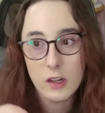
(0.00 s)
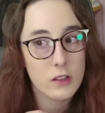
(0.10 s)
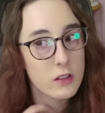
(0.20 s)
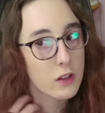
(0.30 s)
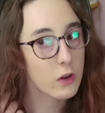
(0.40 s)

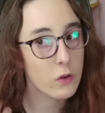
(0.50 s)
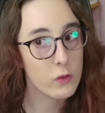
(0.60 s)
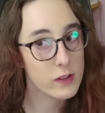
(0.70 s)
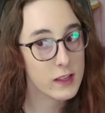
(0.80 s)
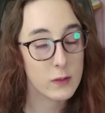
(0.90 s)

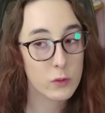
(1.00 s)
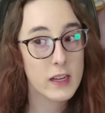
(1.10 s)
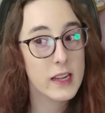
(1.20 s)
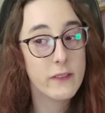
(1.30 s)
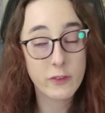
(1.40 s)
So
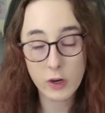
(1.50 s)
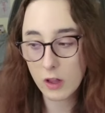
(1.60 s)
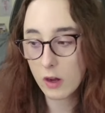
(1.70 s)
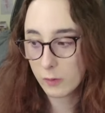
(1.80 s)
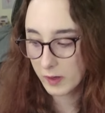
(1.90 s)
we're in for a
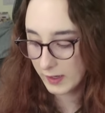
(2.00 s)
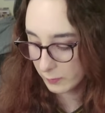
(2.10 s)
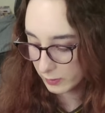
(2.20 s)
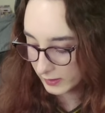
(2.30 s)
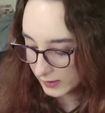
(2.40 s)
long
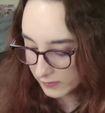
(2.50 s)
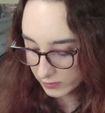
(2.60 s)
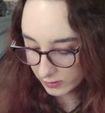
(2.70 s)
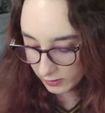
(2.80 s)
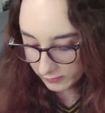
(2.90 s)
ride. We're in
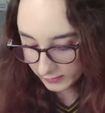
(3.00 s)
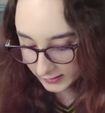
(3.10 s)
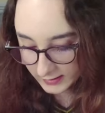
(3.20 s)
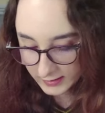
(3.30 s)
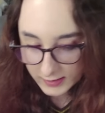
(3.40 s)
for a long
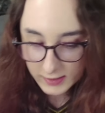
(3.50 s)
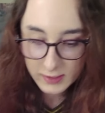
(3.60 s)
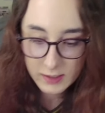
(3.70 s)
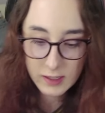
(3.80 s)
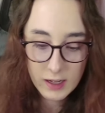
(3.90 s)
ride.
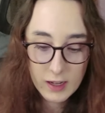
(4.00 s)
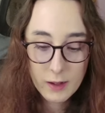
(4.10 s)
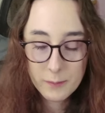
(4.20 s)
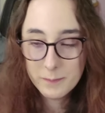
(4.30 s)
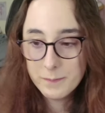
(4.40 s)

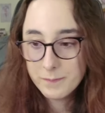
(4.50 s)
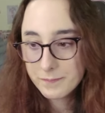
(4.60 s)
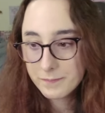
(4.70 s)
But